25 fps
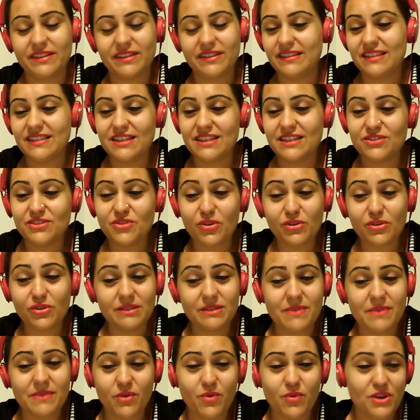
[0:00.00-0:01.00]
And this is not only
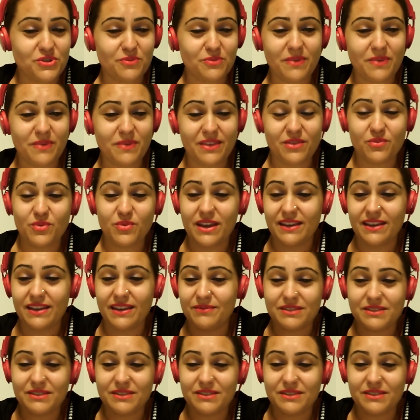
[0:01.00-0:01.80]
my question, by the way.